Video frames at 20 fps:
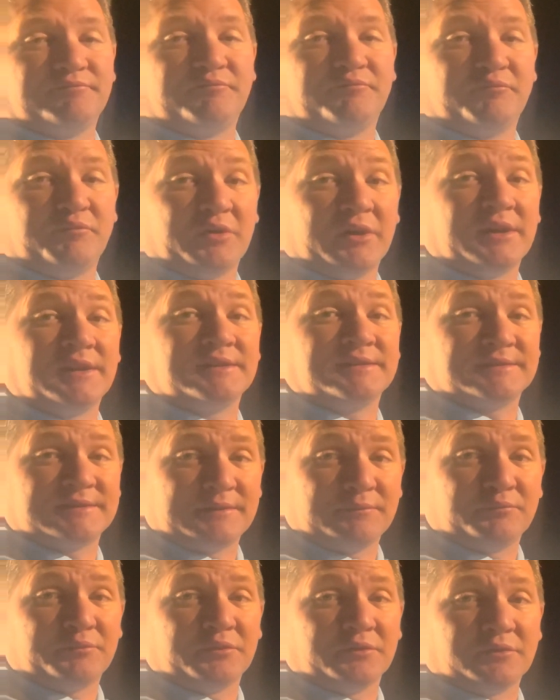pretty
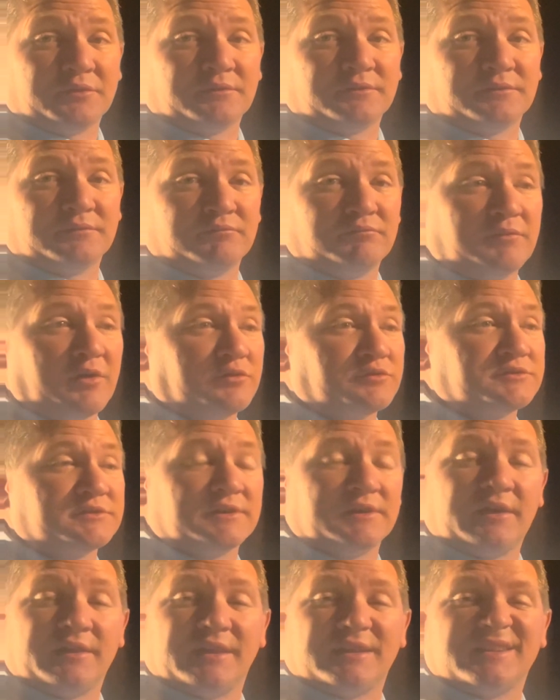simple motion.
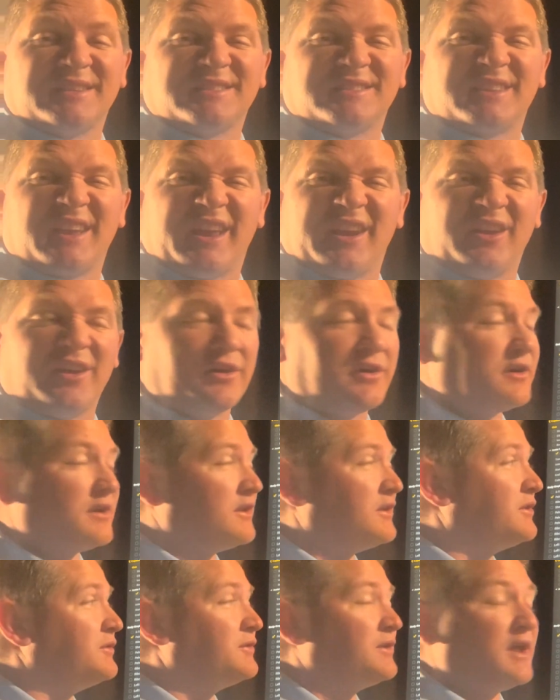Now that is kind of hard to
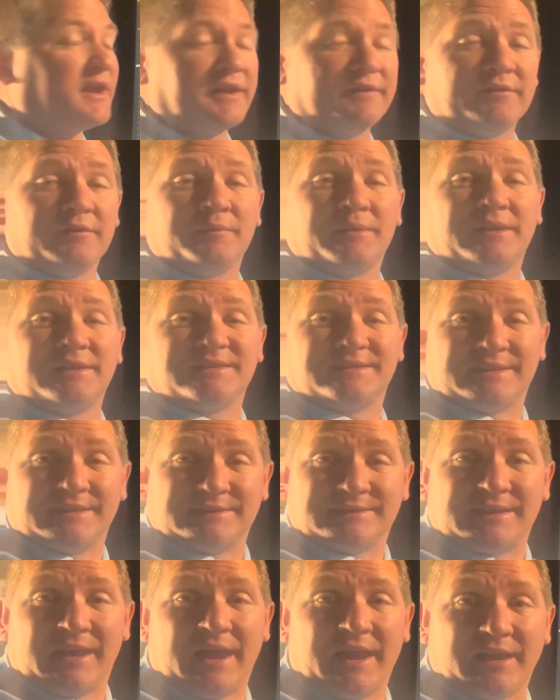do, and not everybody's
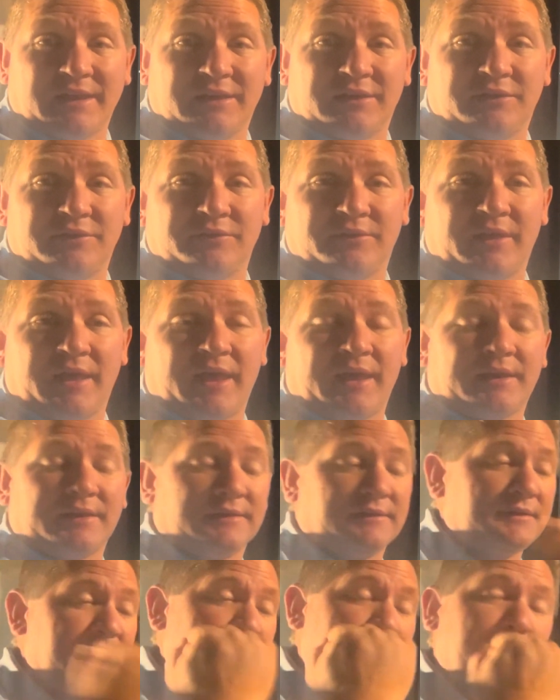designed to do that.
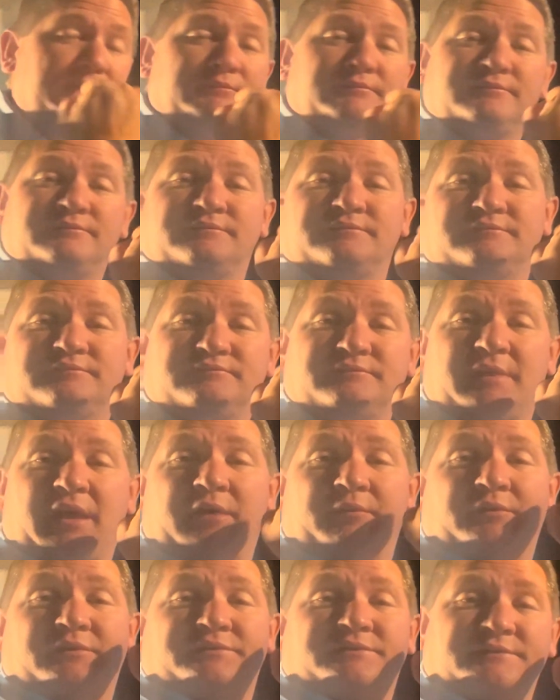
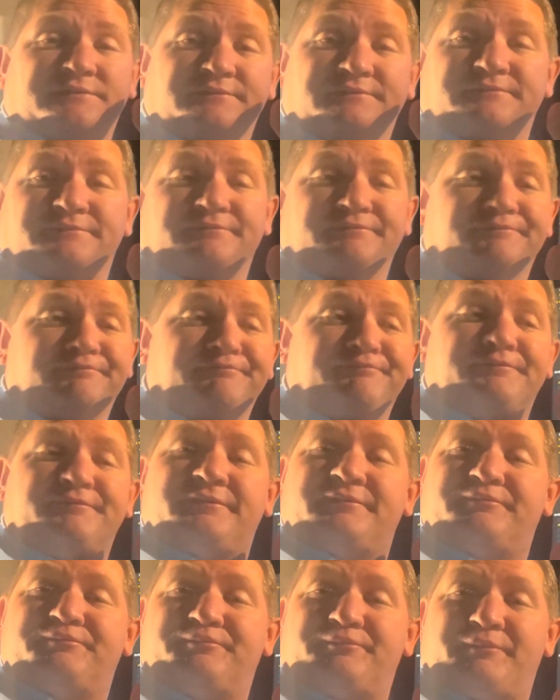Almost
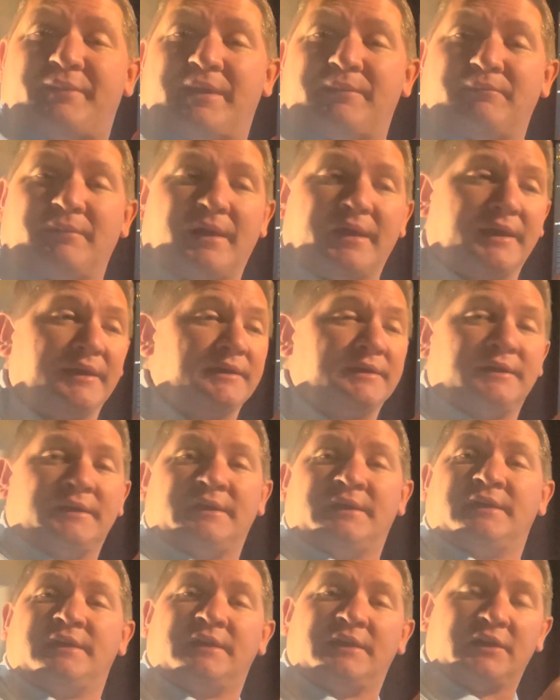bet my
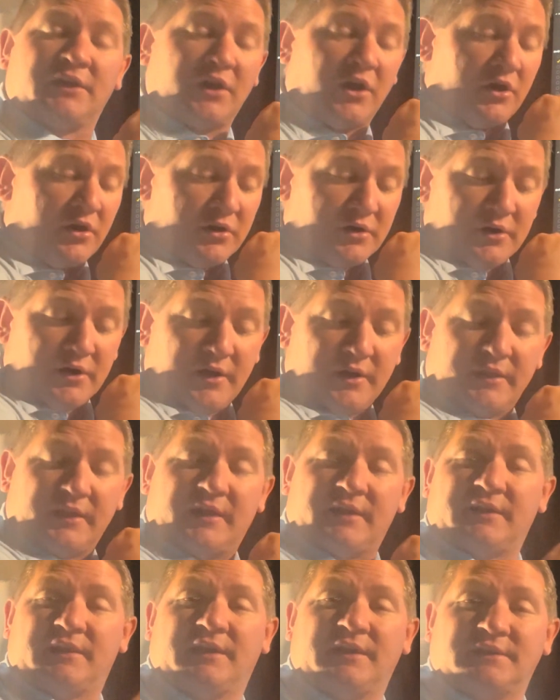car on
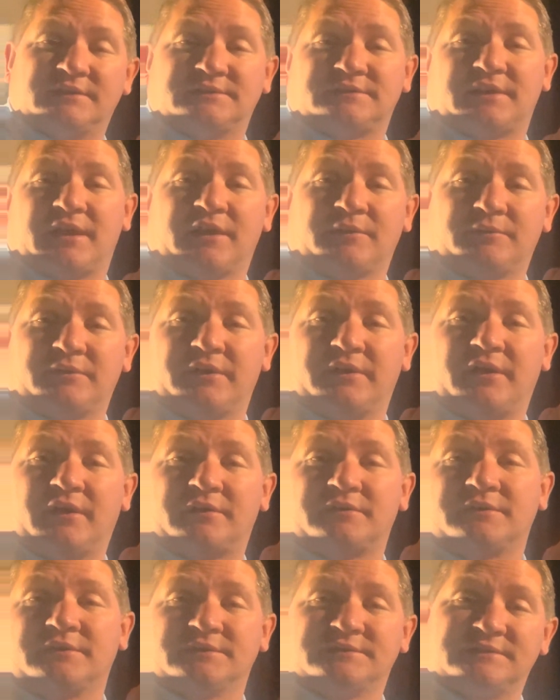that his elbow to
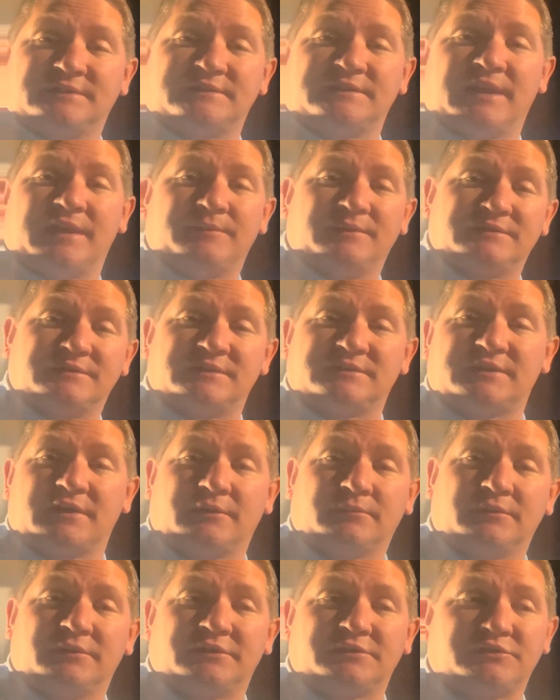knuckle is the same as his
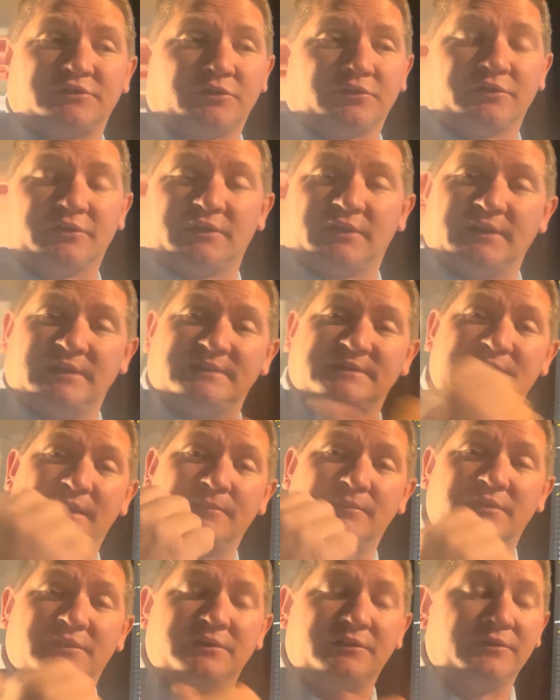elbow to shoulder, and he's
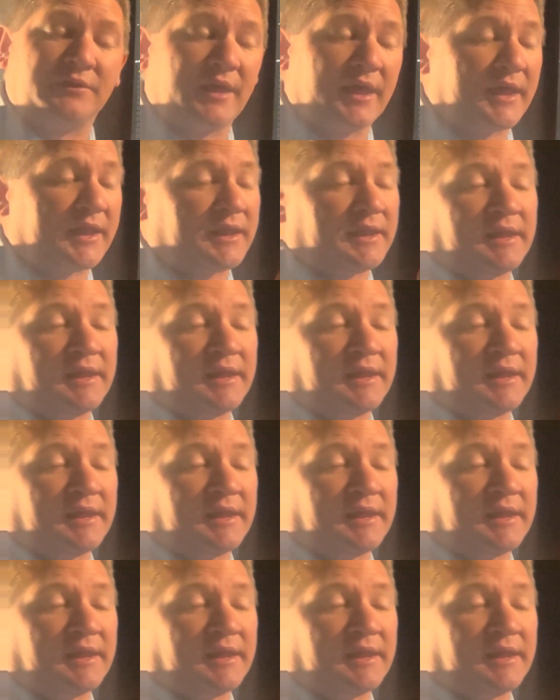able to do that.